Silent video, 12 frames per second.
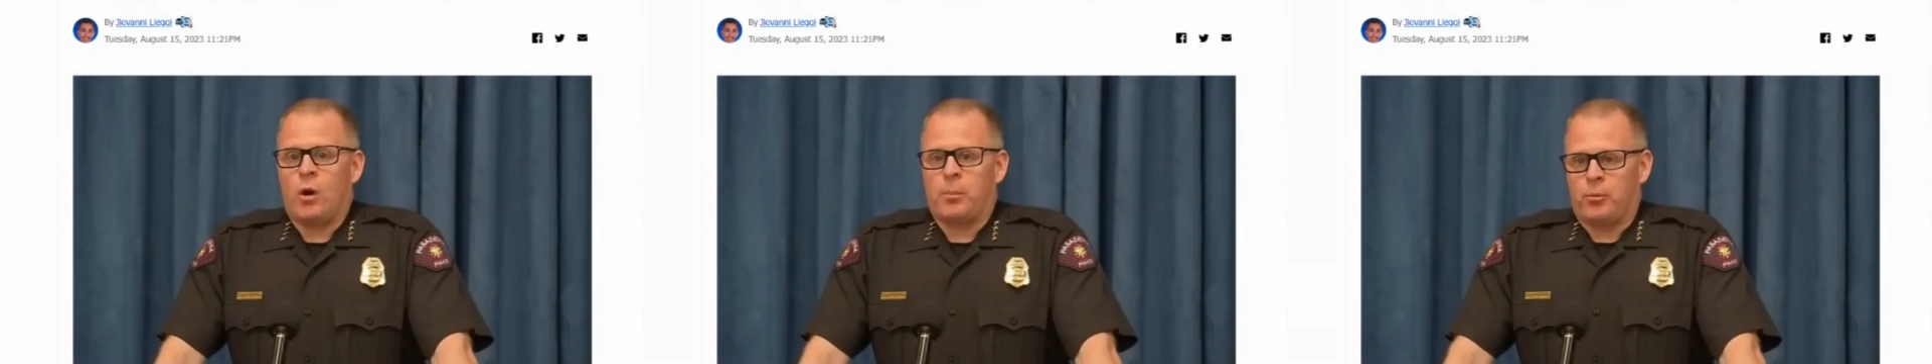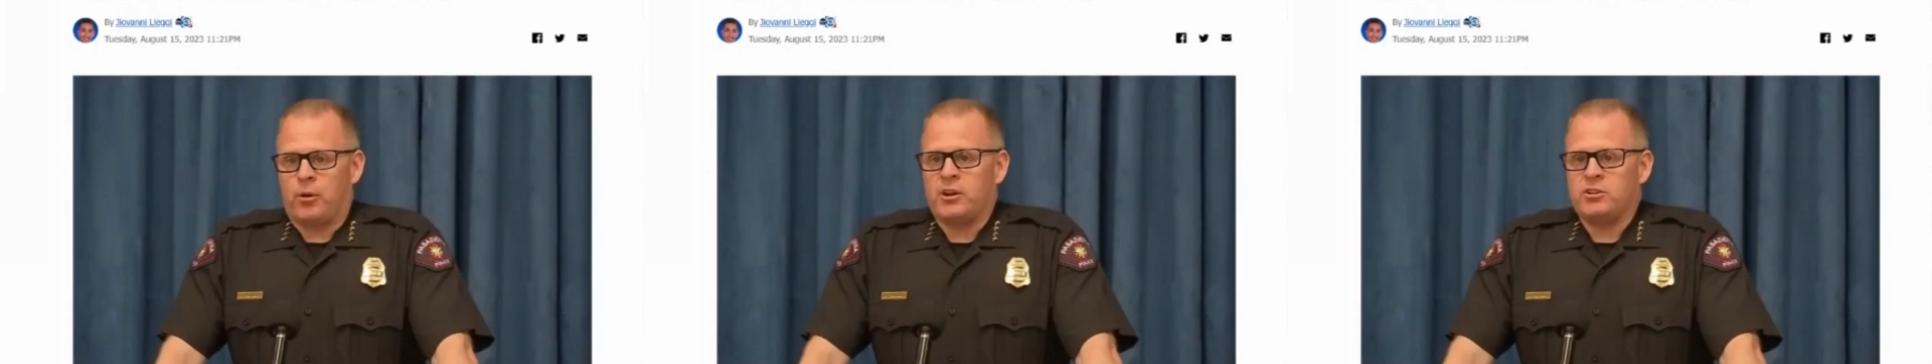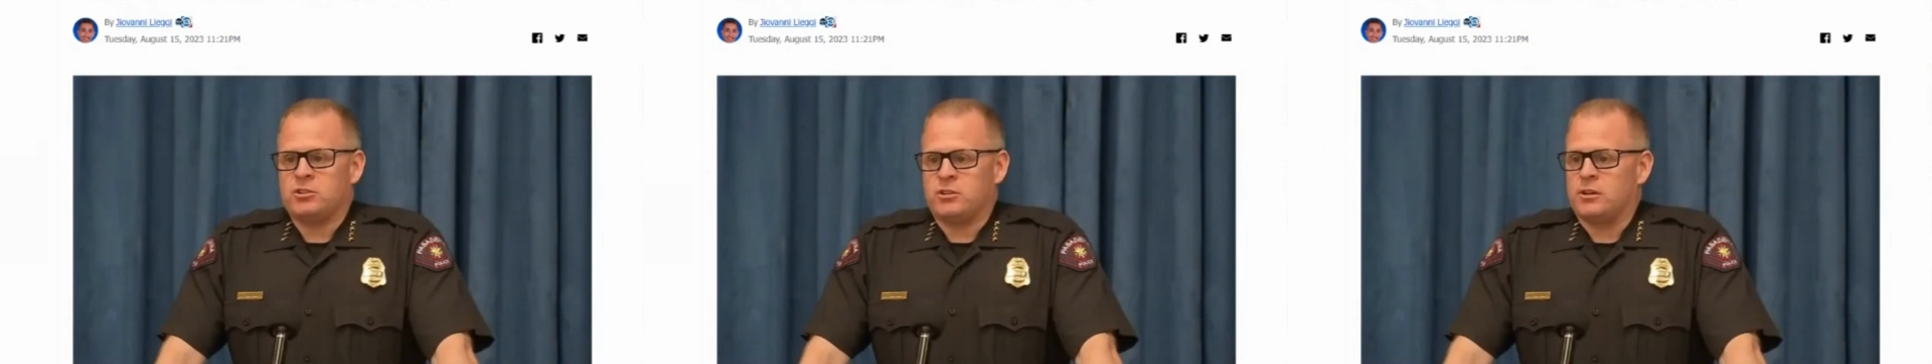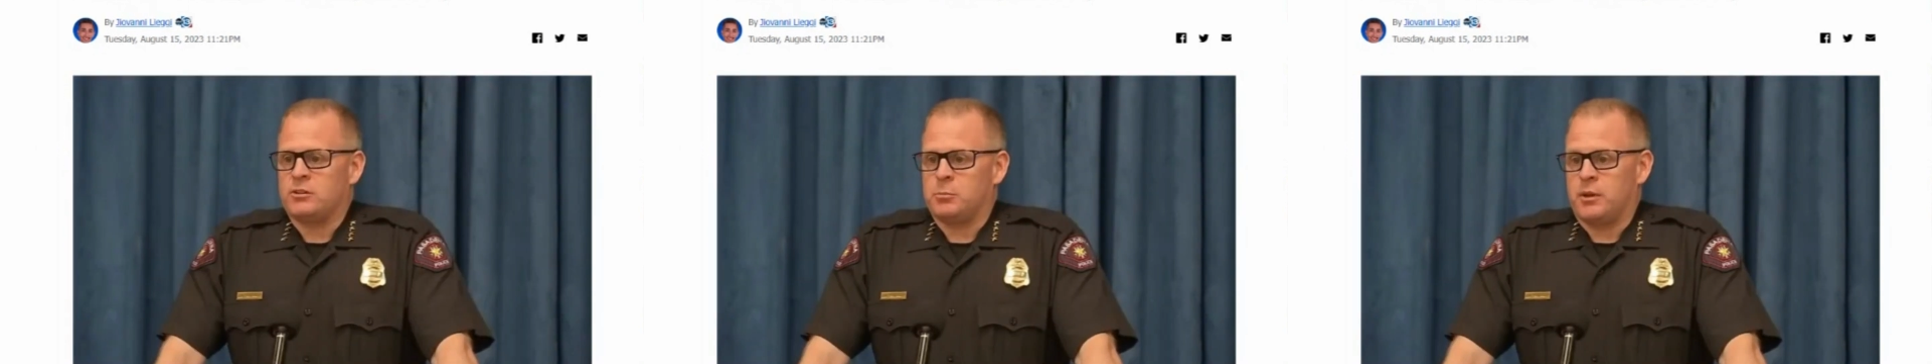
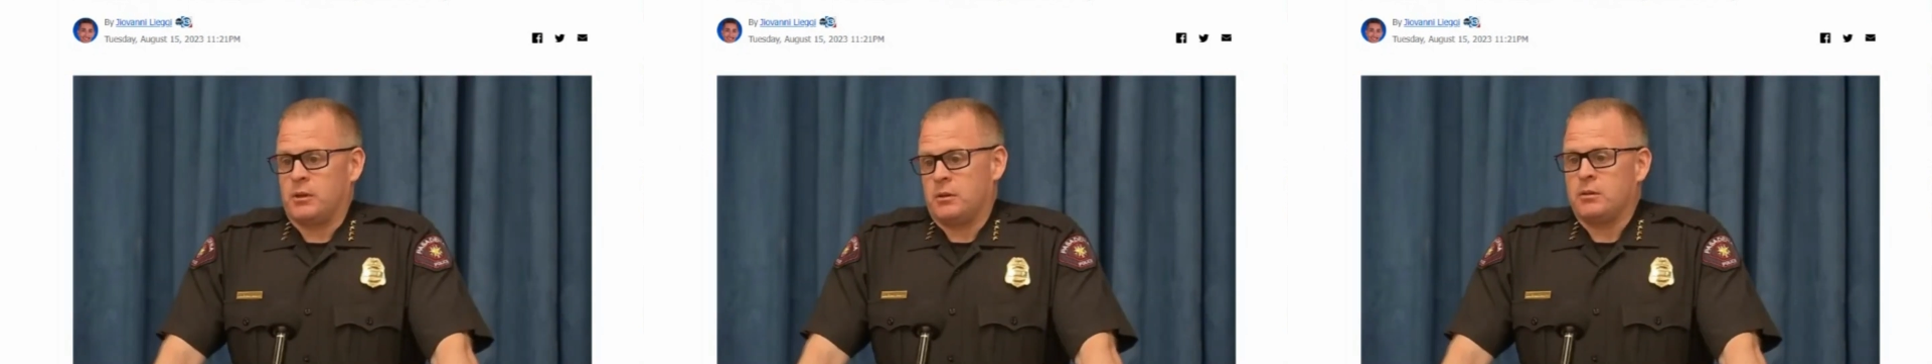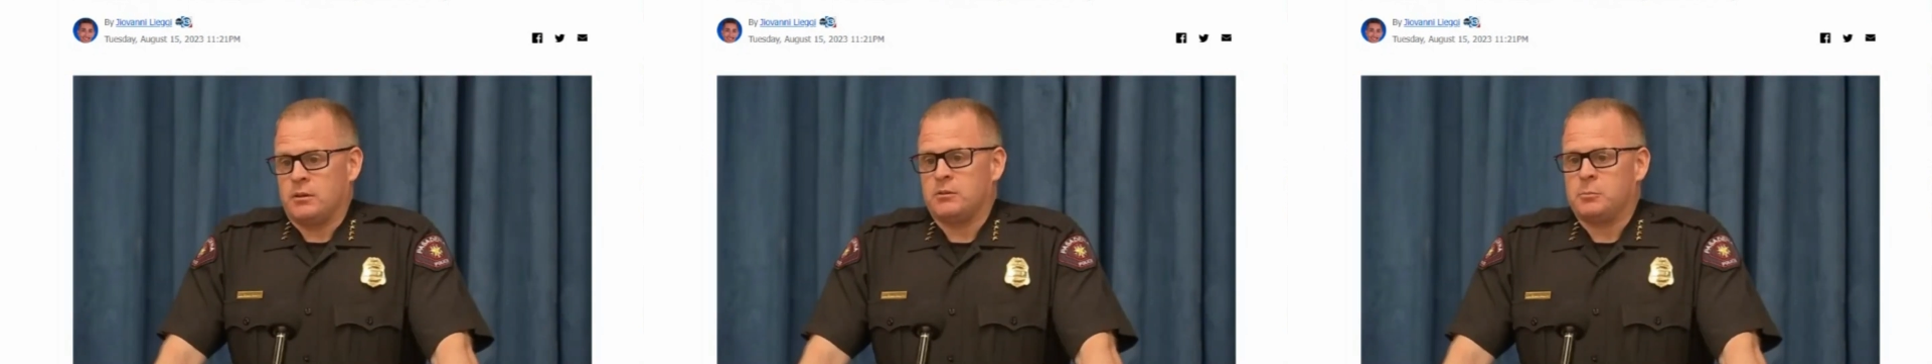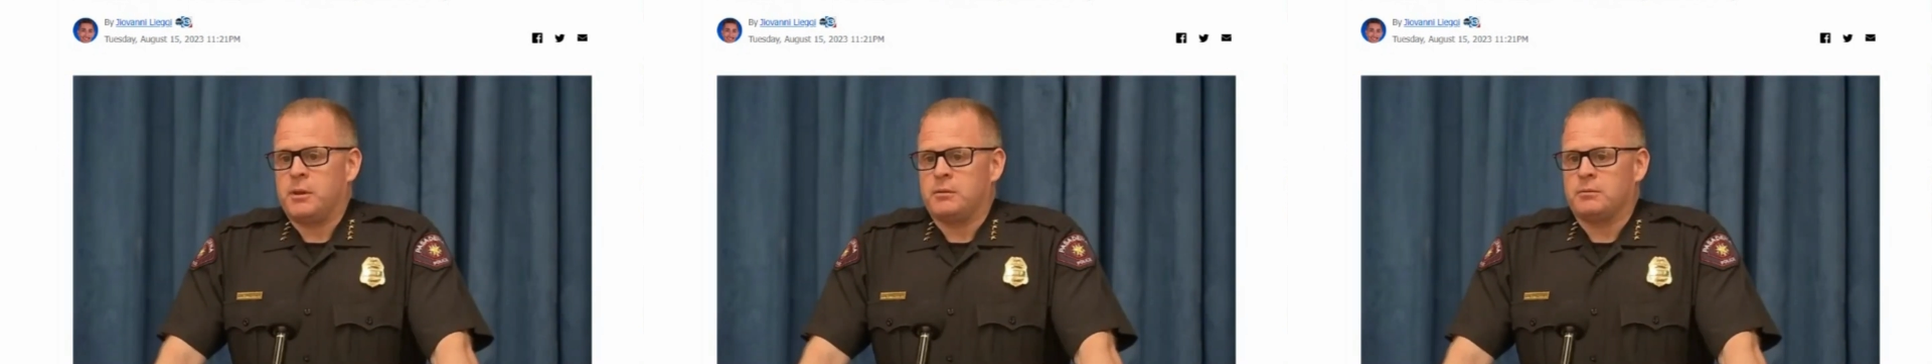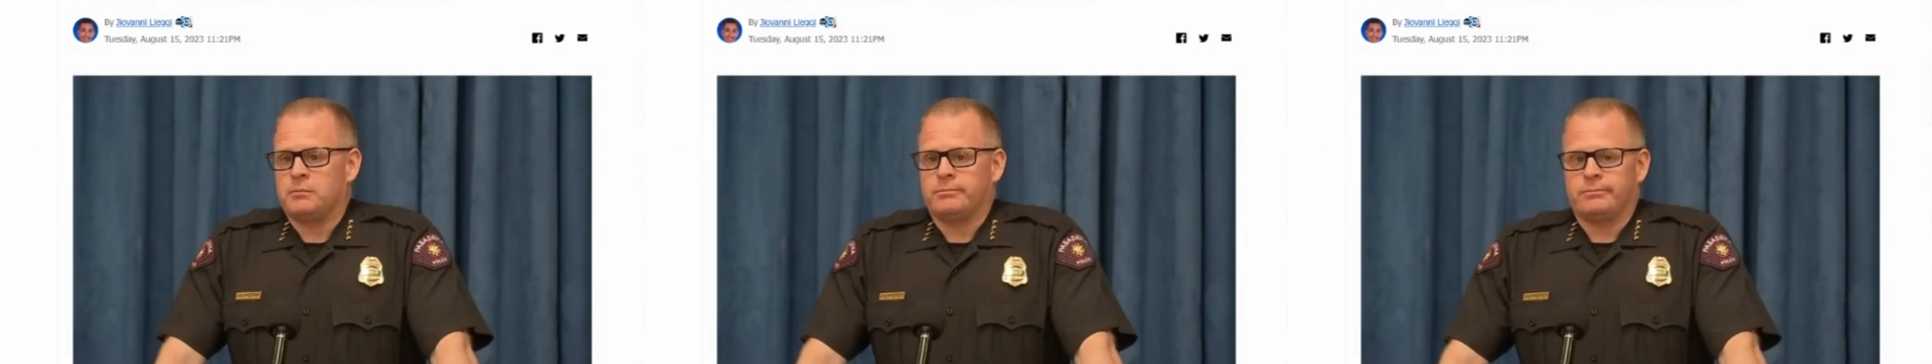cooperation has been has
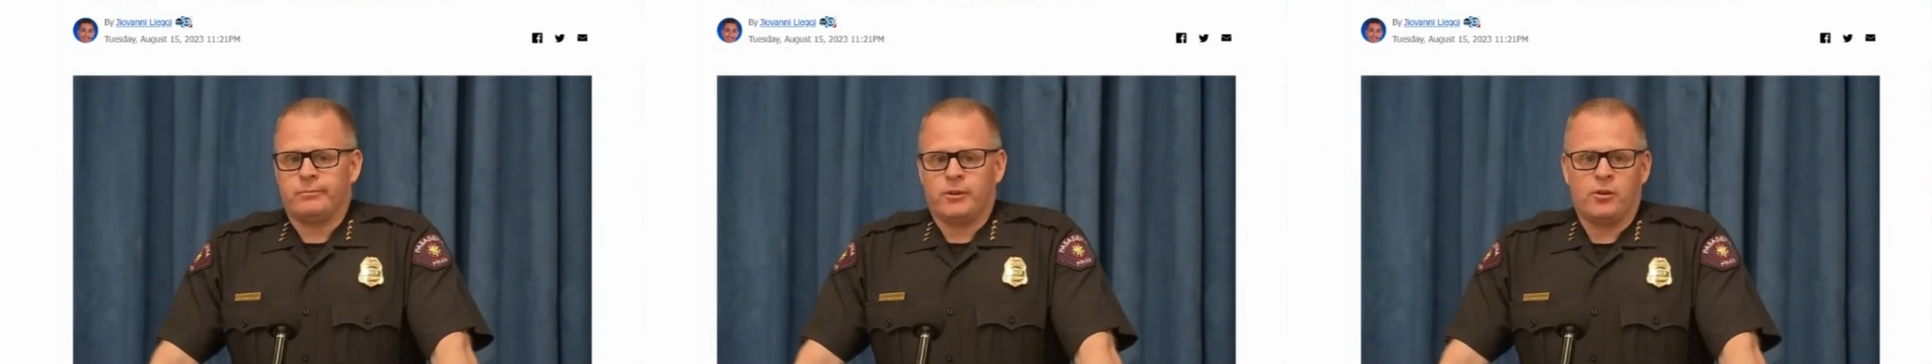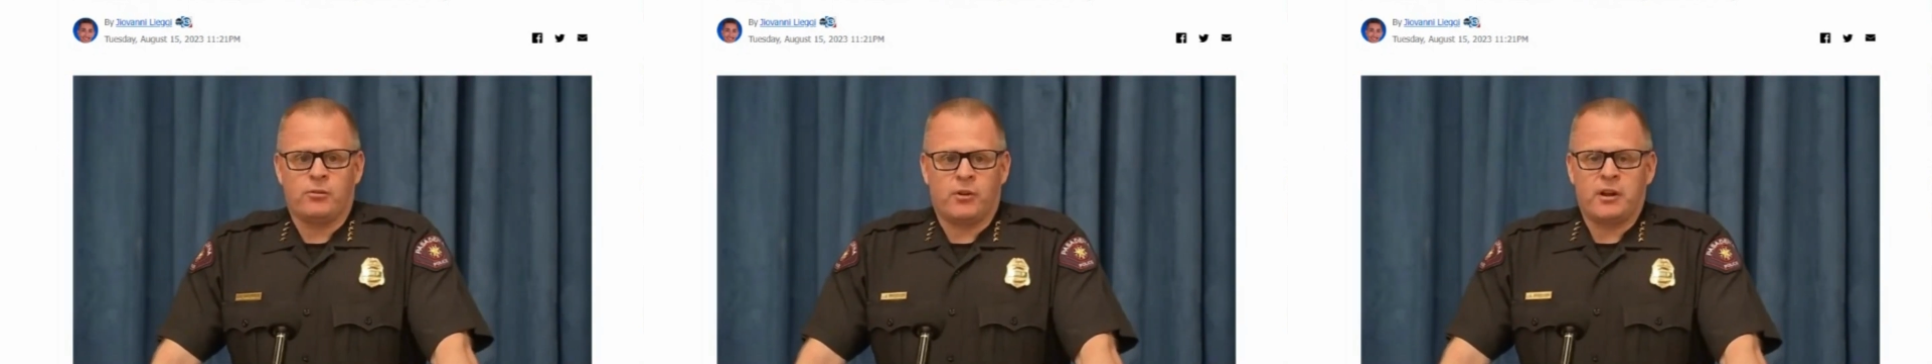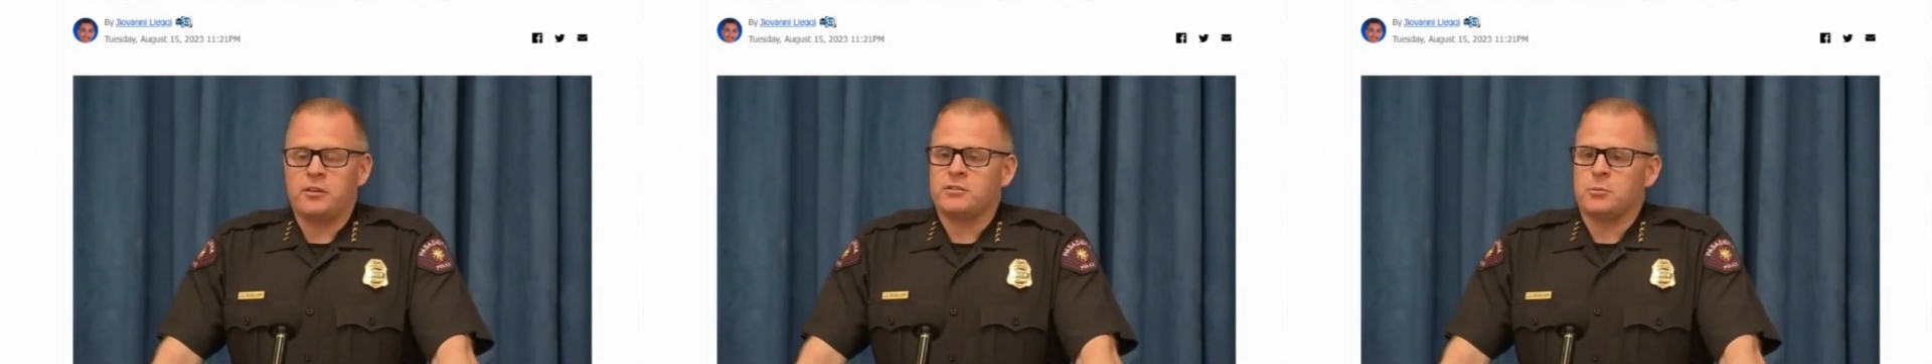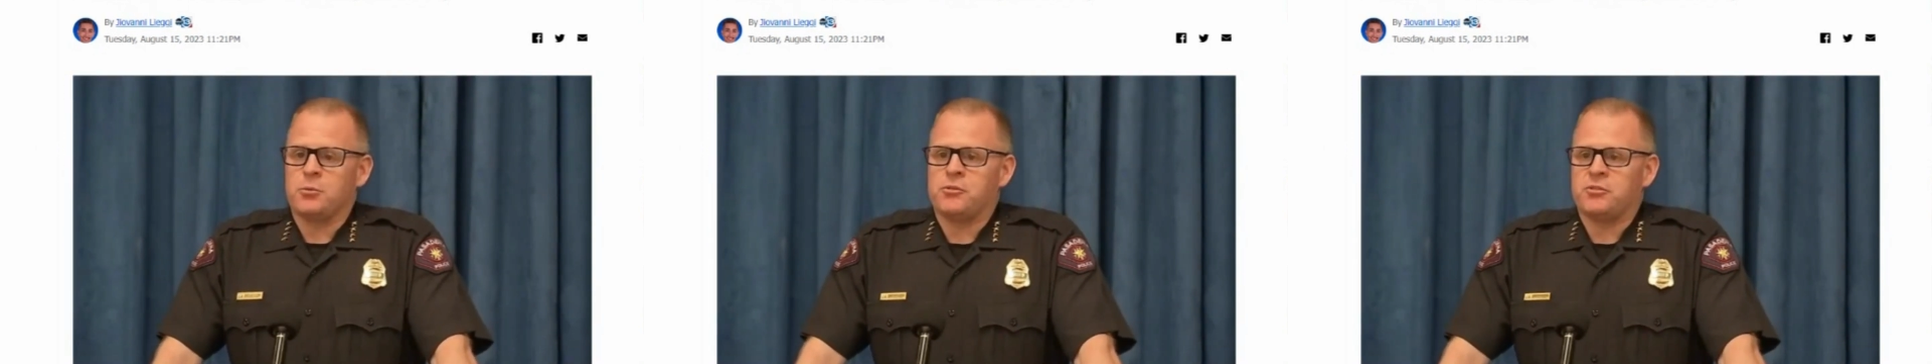been you know, frankly,
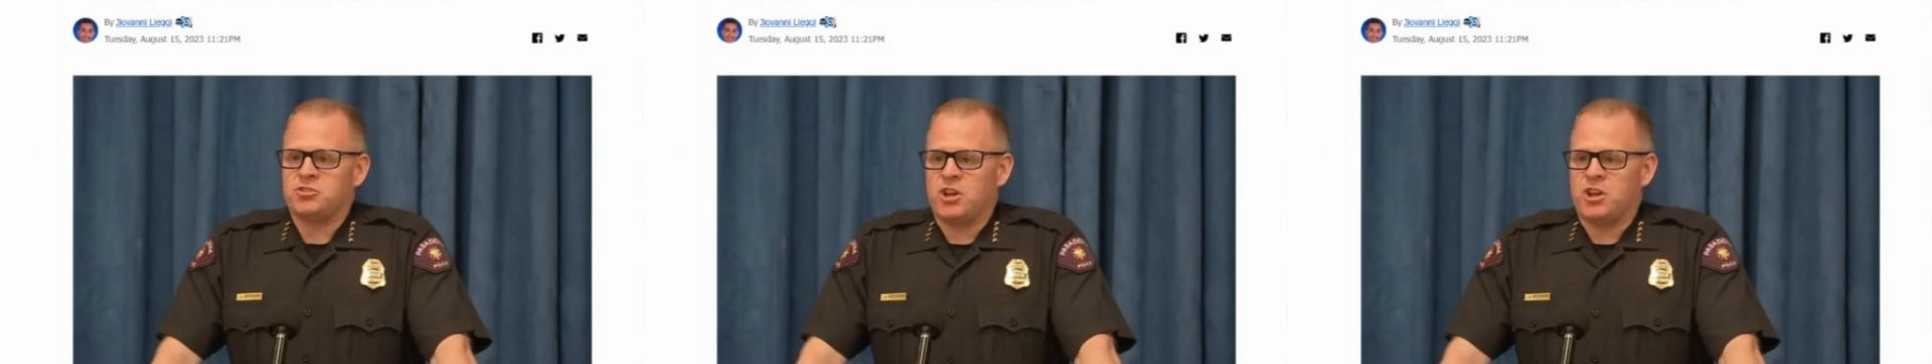somewhat of a